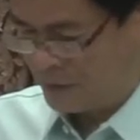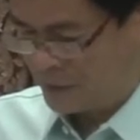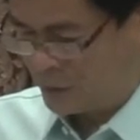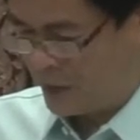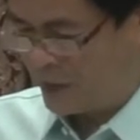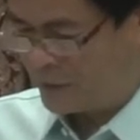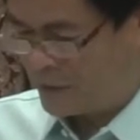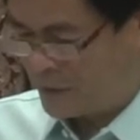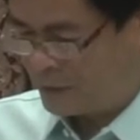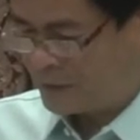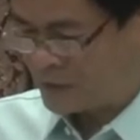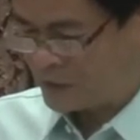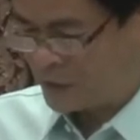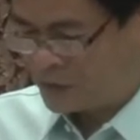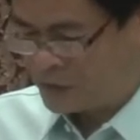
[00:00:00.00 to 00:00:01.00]
To have Him
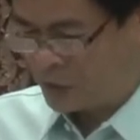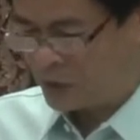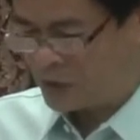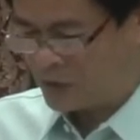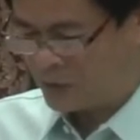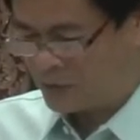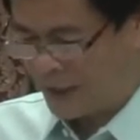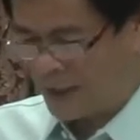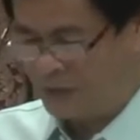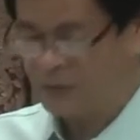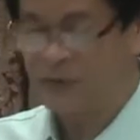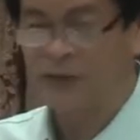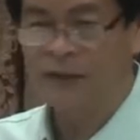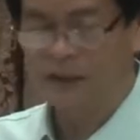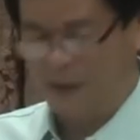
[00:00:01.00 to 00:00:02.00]
is the joy of life.
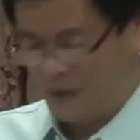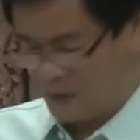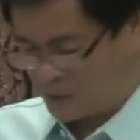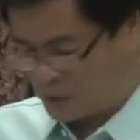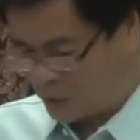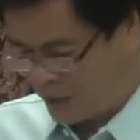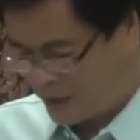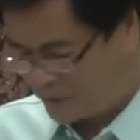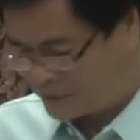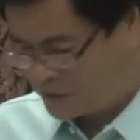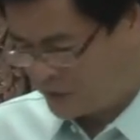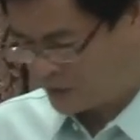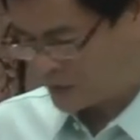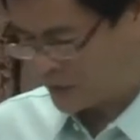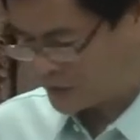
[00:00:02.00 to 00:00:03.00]
To have
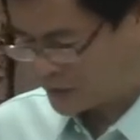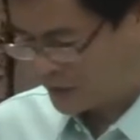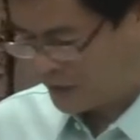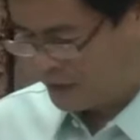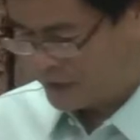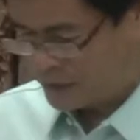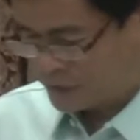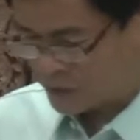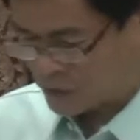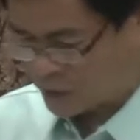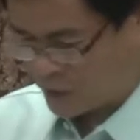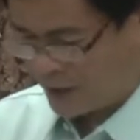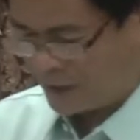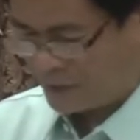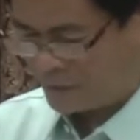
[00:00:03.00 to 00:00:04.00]
Jesus is
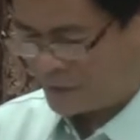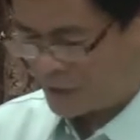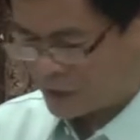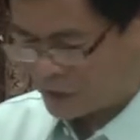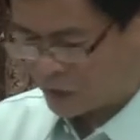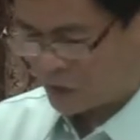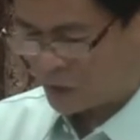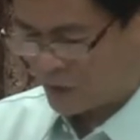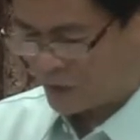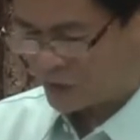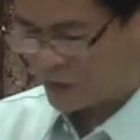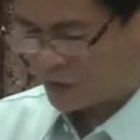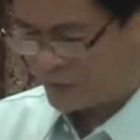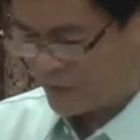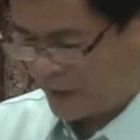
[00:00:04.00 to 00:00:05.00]
to have the assurance
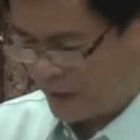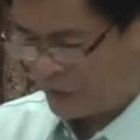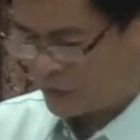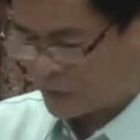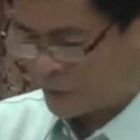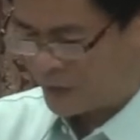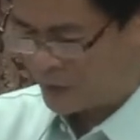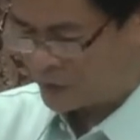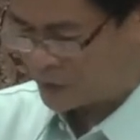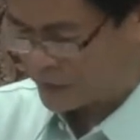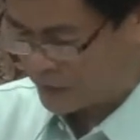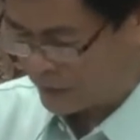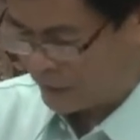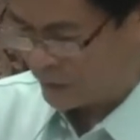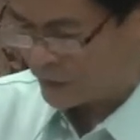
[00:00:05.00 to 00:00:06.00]
of entry into
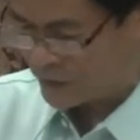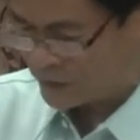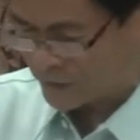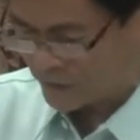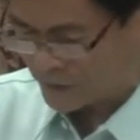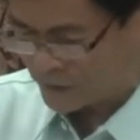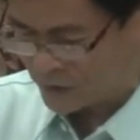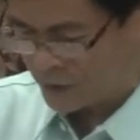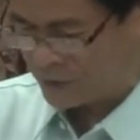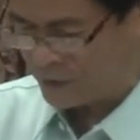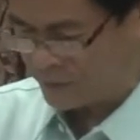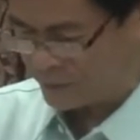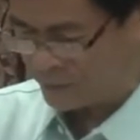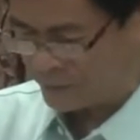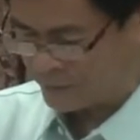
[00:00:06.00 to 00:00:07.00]
the glories of His
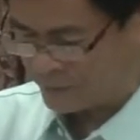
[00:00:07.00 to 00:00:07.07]
kingdom.